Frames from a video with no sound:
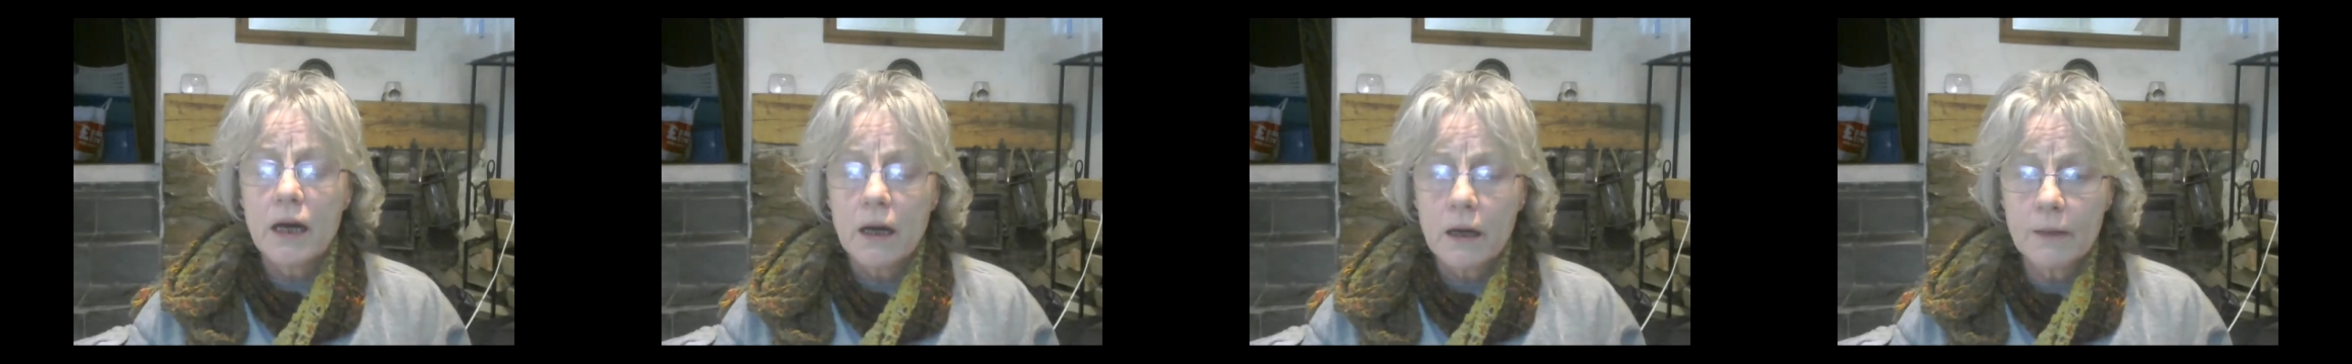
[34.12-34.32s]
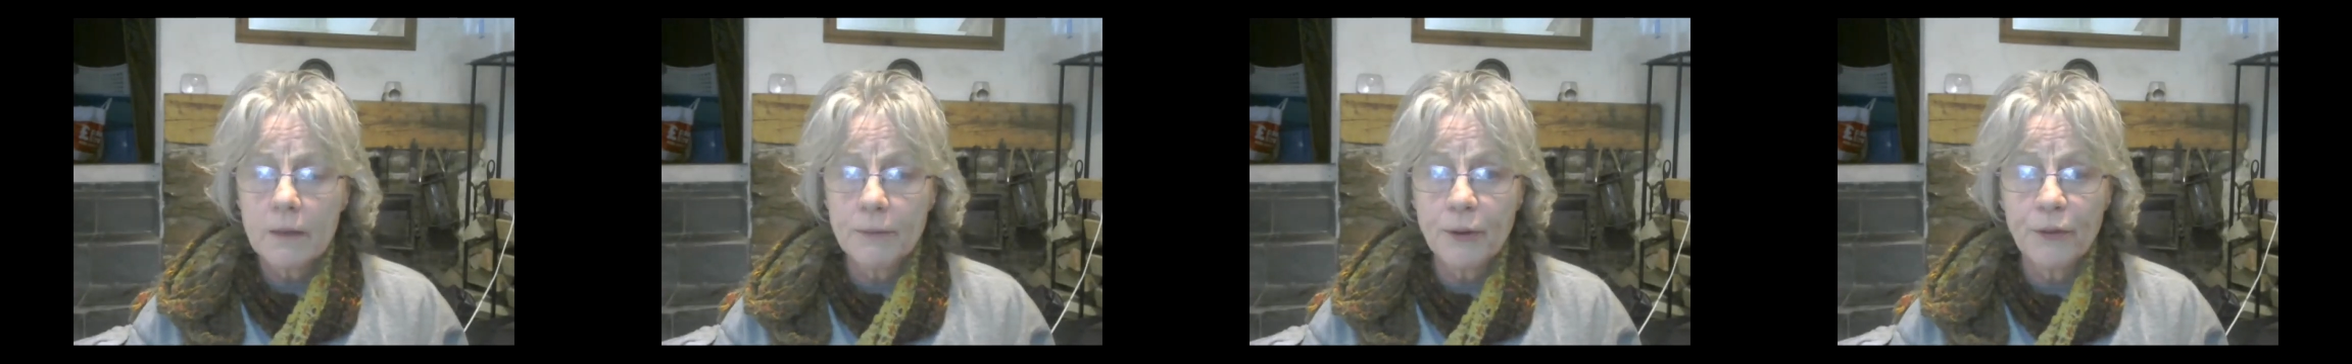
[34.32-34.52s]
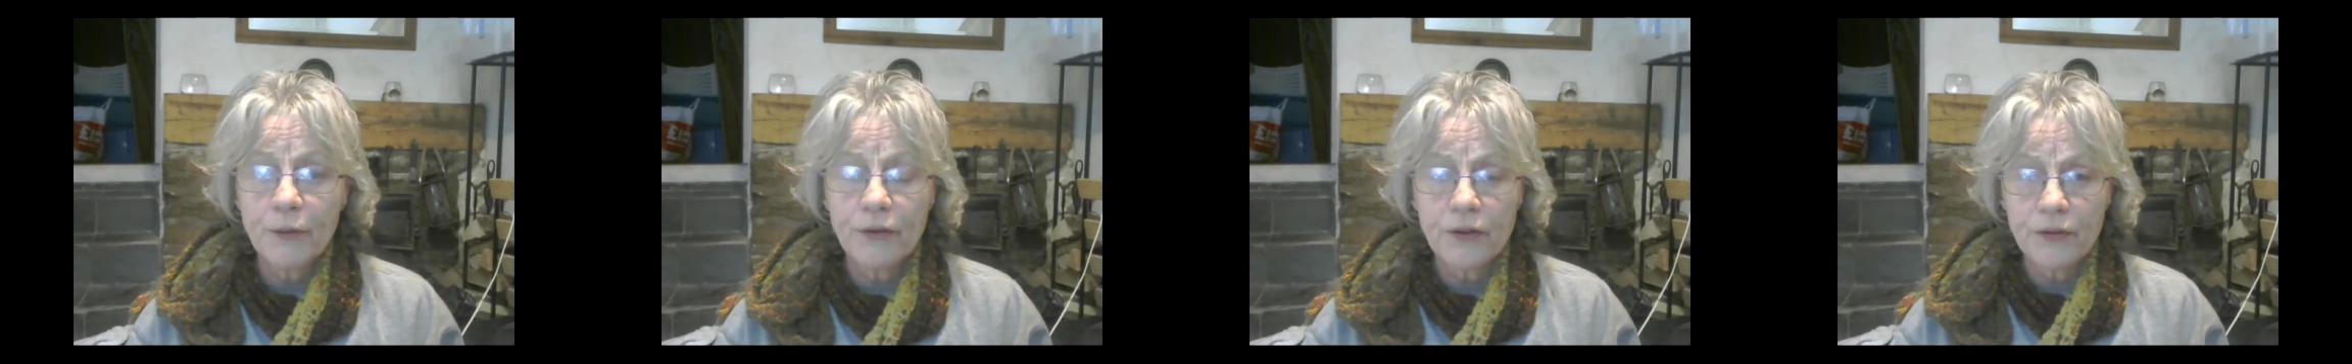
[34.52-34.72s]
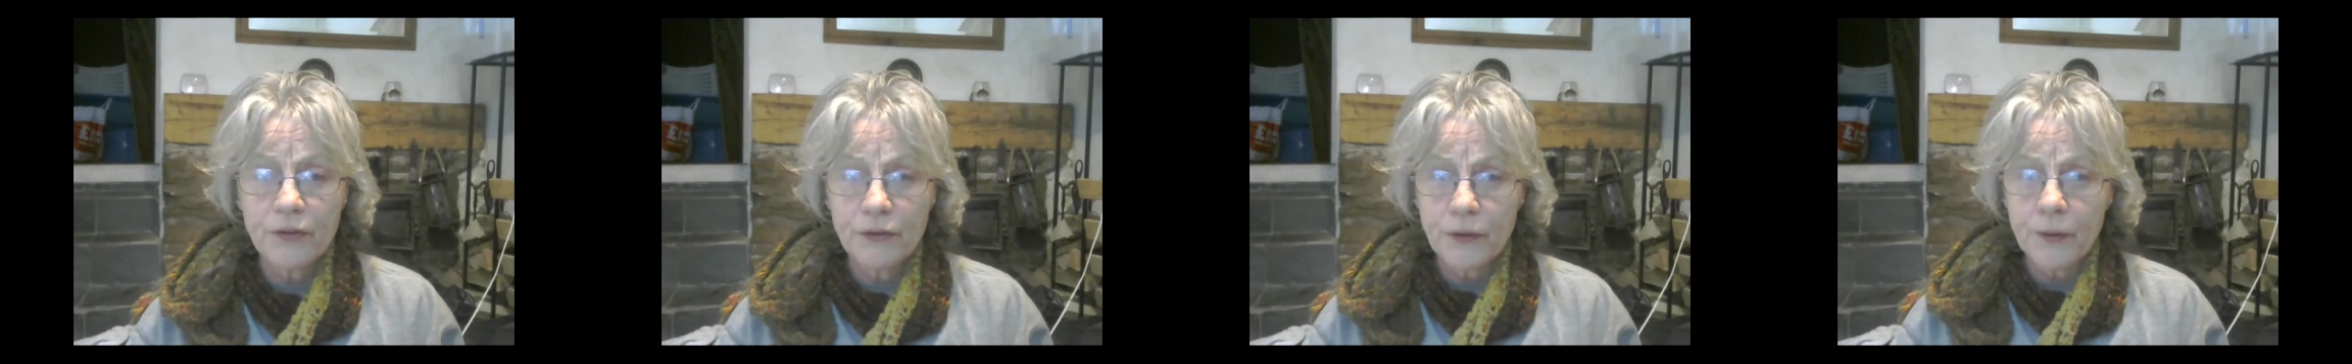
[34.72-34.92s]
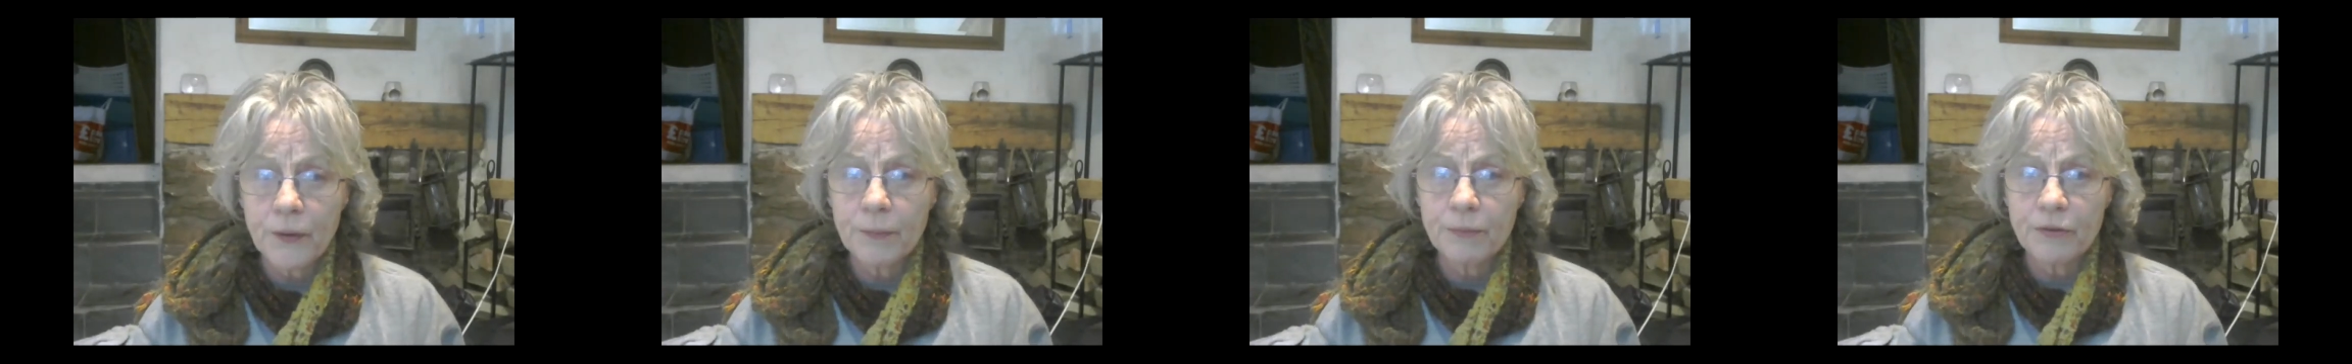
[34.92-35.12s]
I'm using
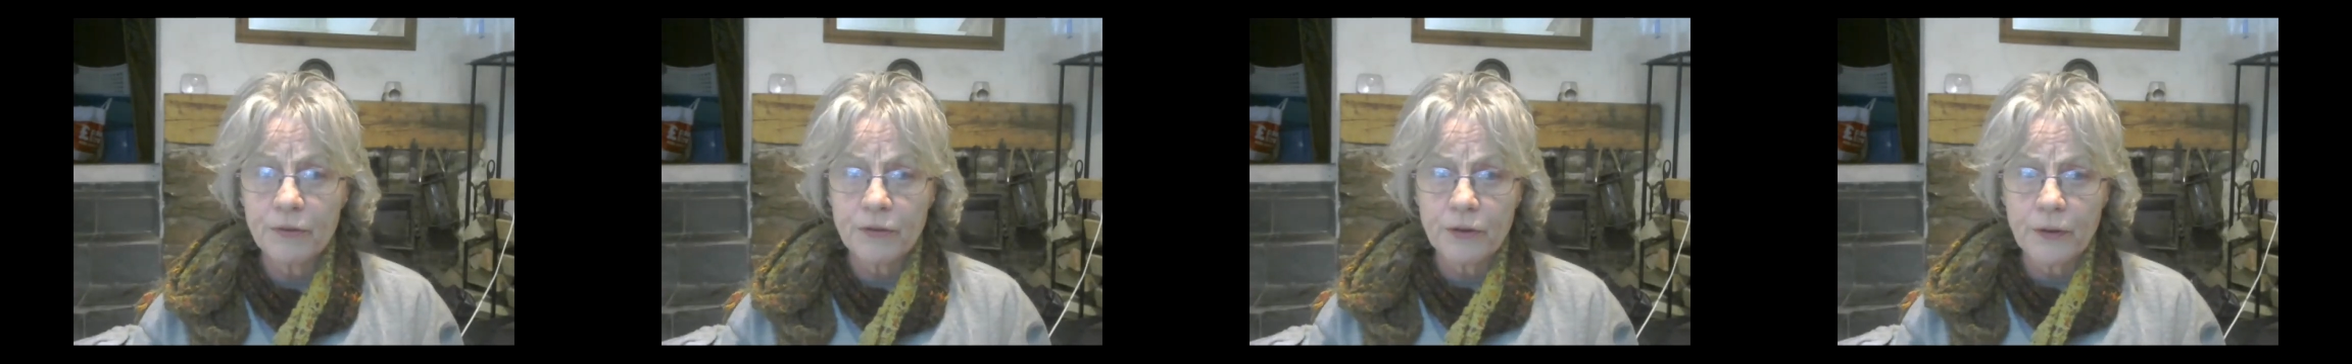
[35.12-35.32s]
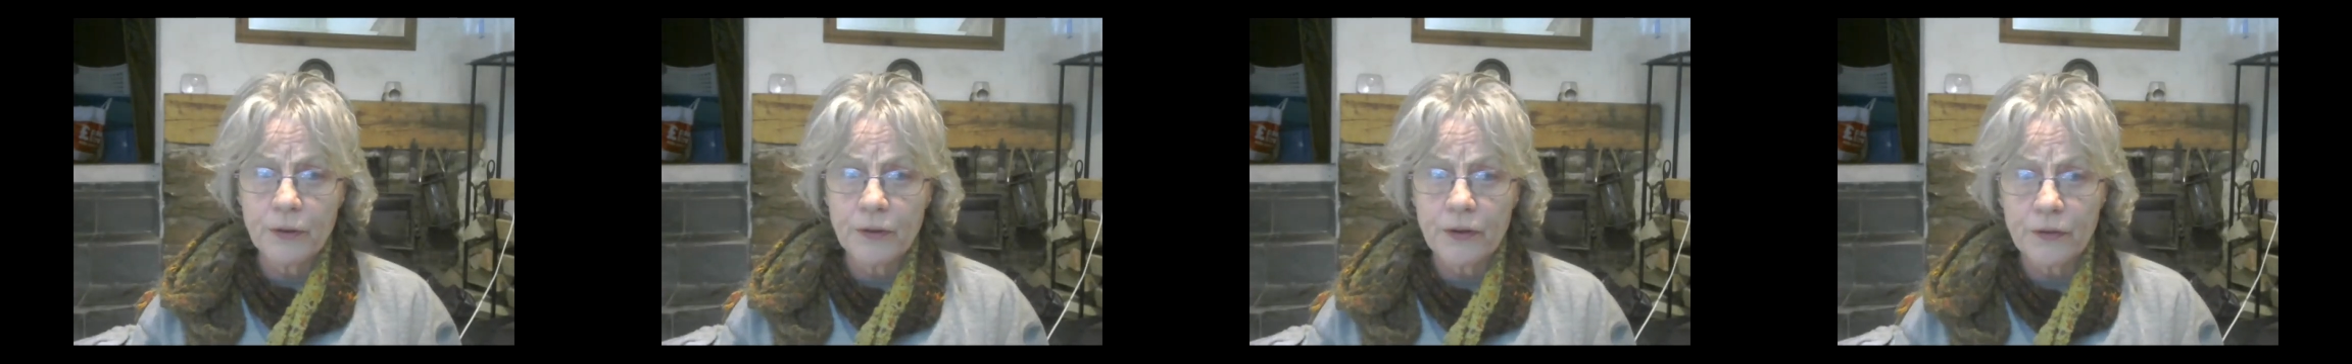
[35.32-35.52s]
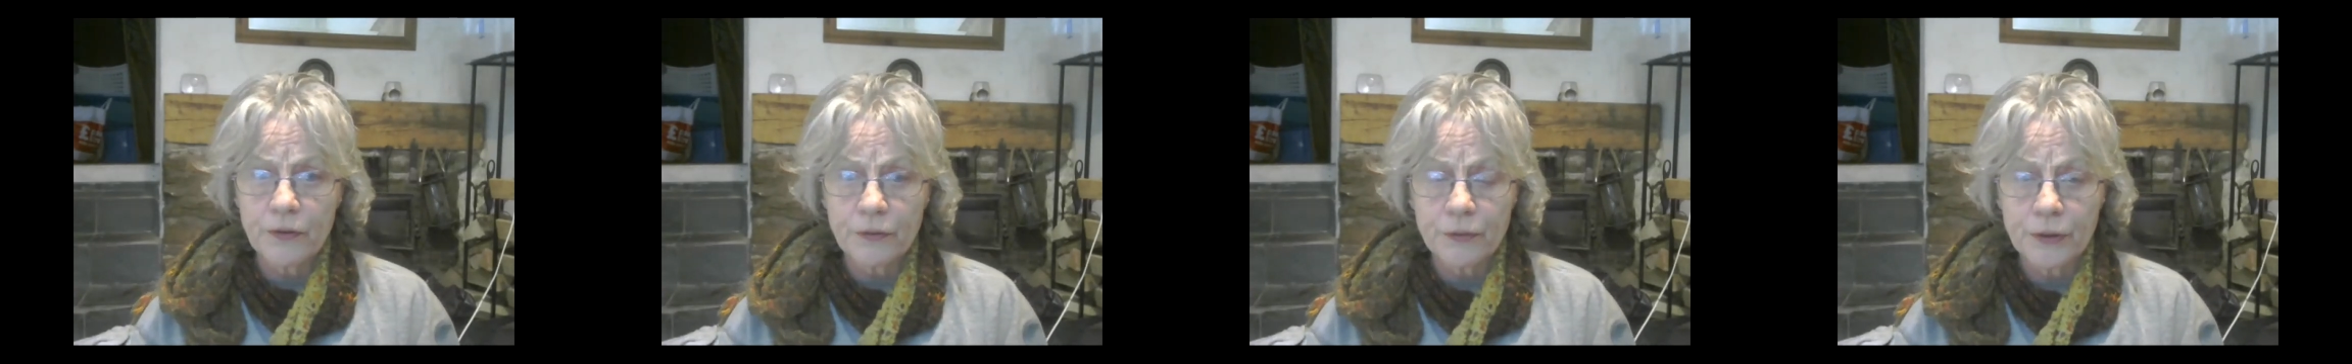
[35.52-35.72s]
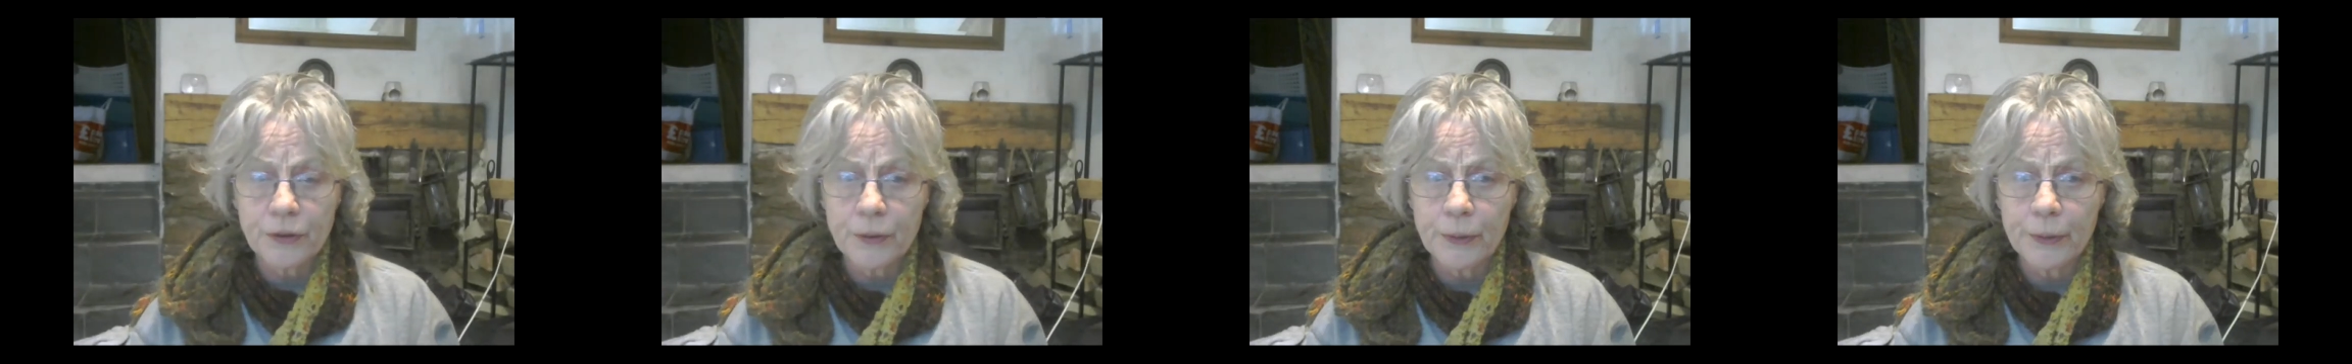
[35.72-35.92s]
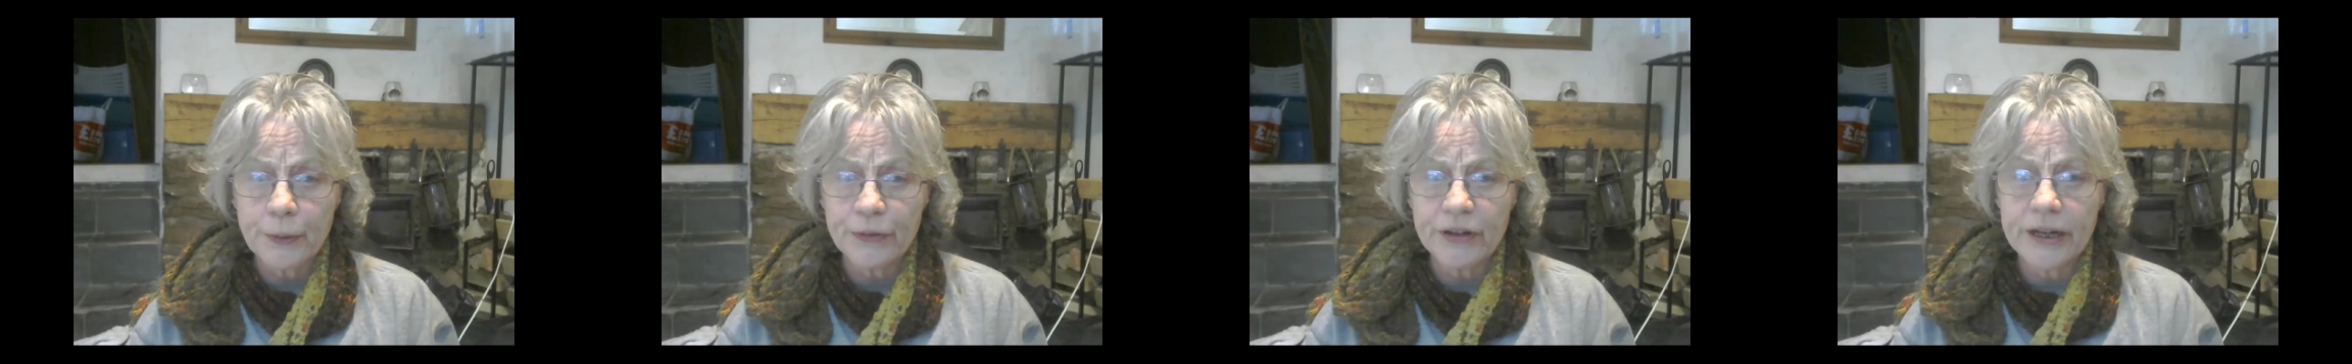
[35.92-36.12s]
Zoom to do this
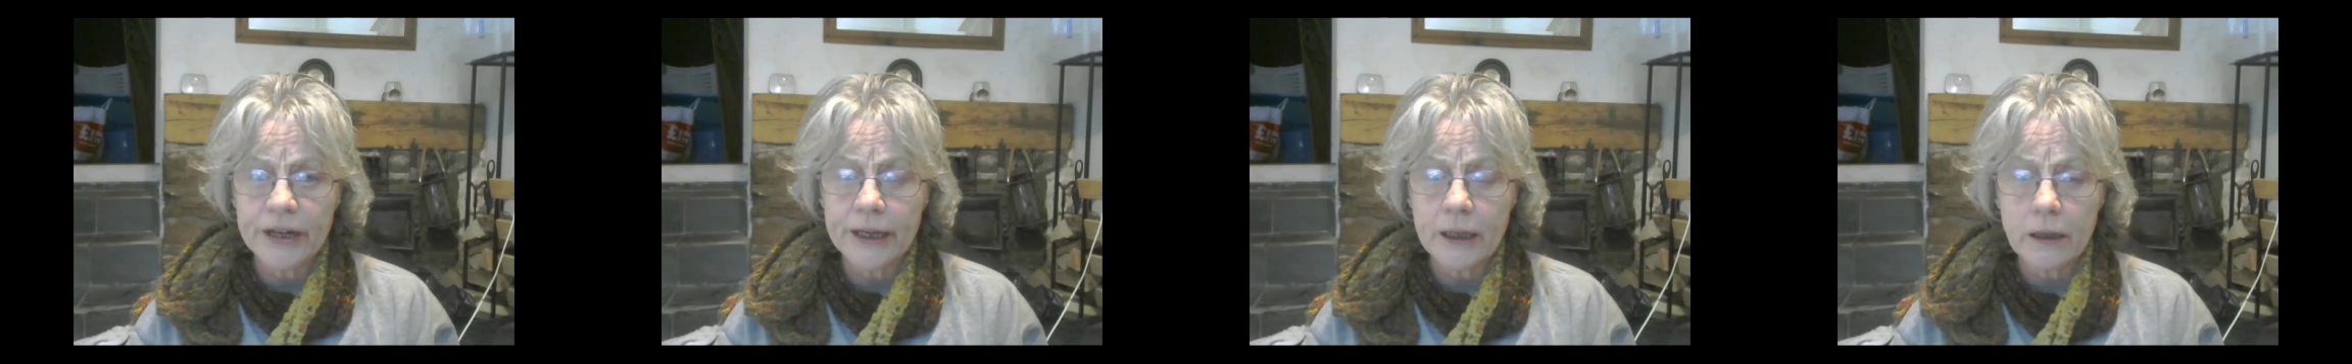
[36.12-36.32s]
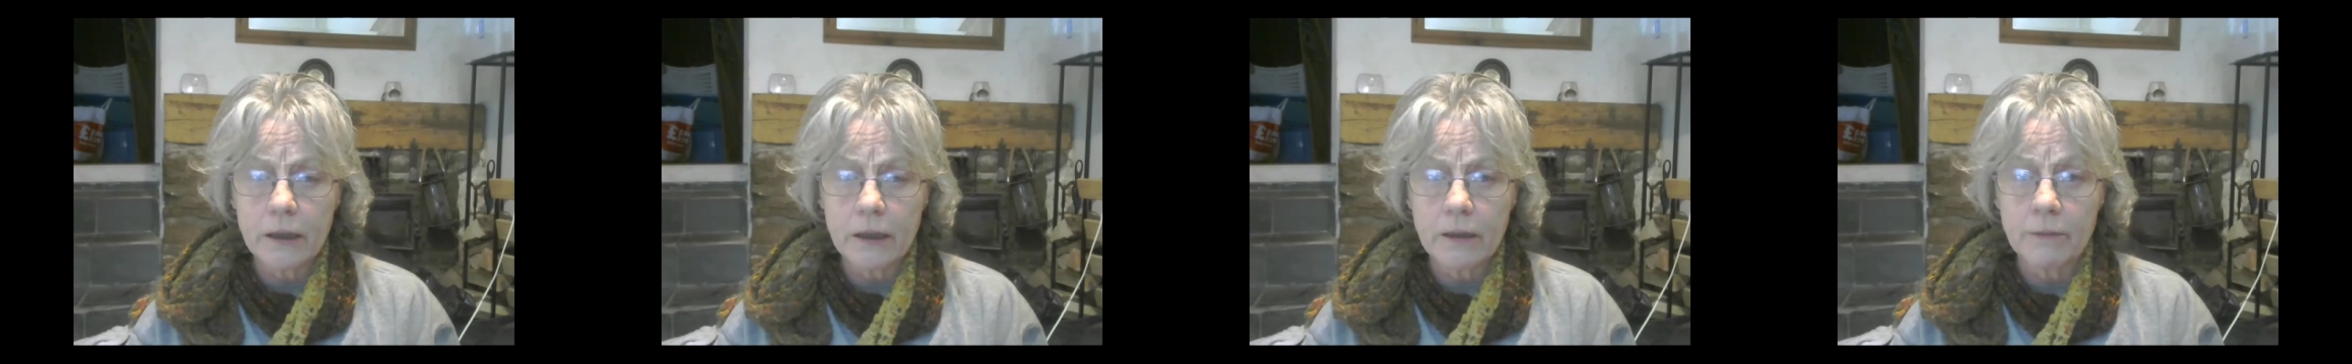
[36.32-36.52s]
recording.